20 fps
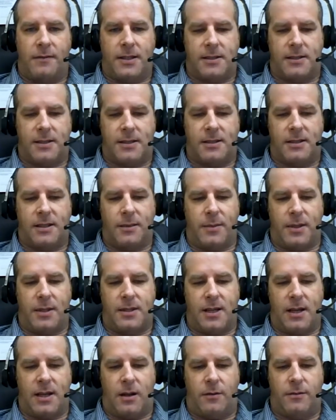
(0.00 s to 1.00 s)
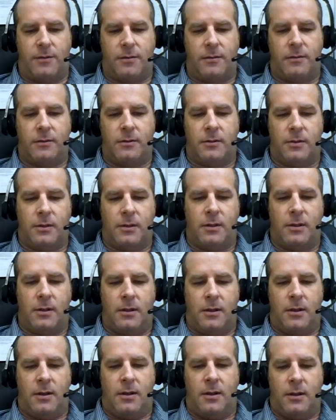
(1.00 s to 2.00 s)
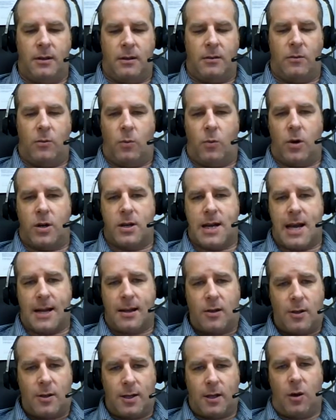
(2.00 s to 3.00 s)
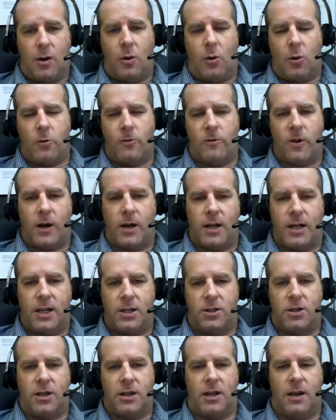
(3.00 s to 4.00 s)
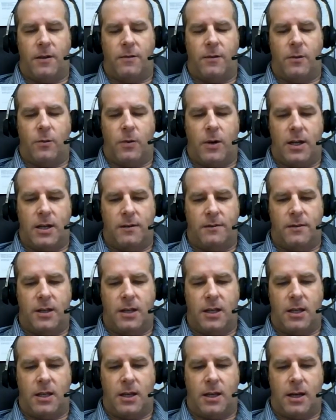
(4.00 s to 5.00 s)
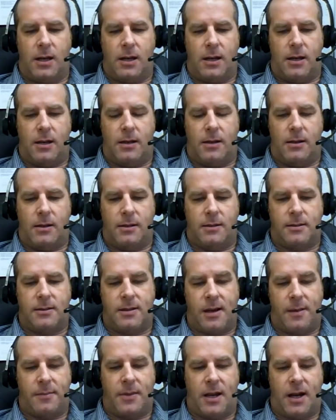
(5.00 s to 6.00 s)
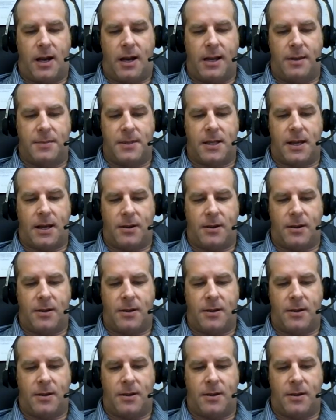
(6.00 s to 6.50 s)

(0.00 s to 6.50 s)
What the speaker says: system itself. We're not going to go over each and every one of the subtypes.